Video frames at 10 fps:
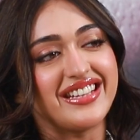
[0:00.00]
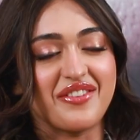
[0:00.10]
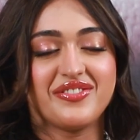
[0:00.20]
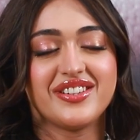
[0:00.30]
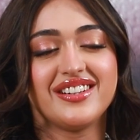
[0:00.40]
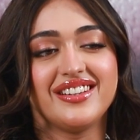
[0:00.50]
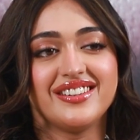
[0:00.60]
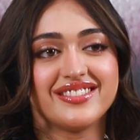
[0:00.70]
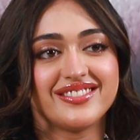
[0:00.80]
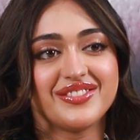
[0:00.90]

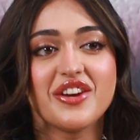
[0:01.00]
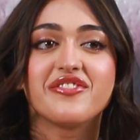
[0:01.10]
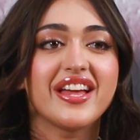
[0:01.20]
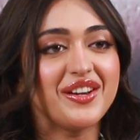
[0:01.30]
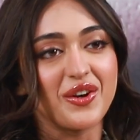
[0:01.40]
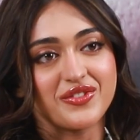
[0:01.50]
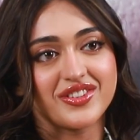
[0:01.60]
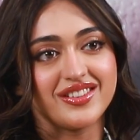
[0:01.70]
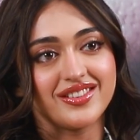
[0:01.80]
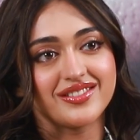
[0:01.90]
Definitely. We are very
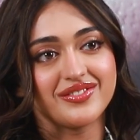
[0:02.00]
confident.